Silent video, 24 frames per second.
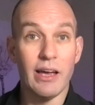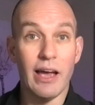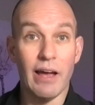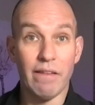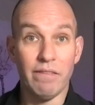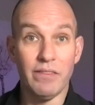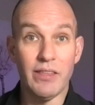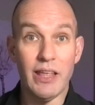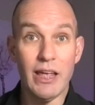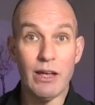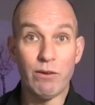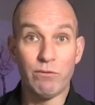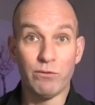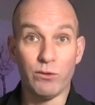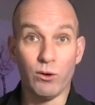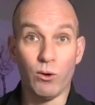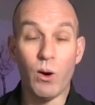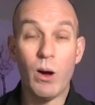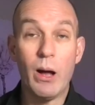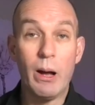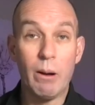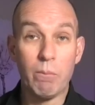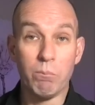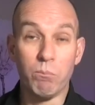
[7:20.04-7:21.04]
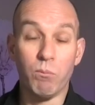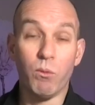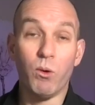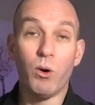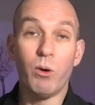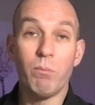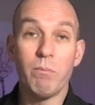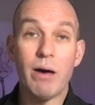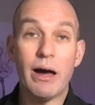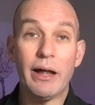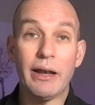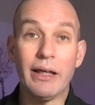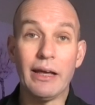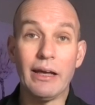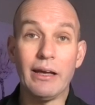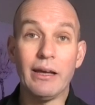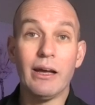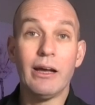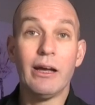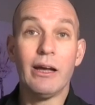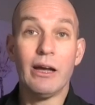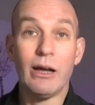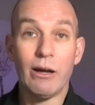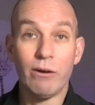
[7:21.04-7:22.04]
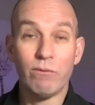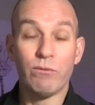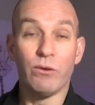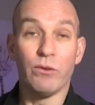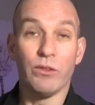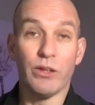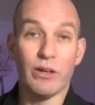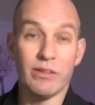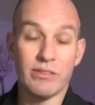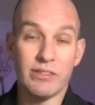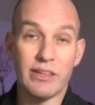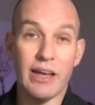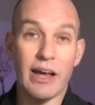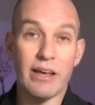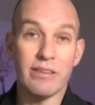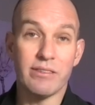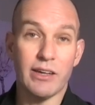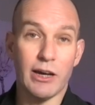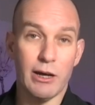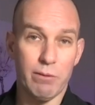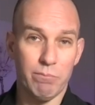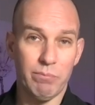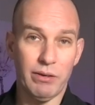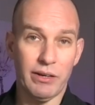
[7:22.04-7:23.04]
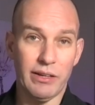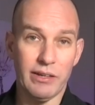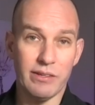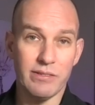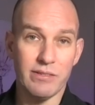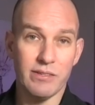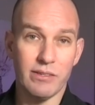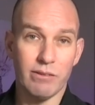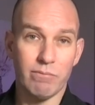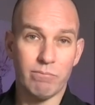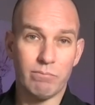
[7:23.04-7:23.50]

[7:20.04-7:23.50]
and therefore more money for those gas companies.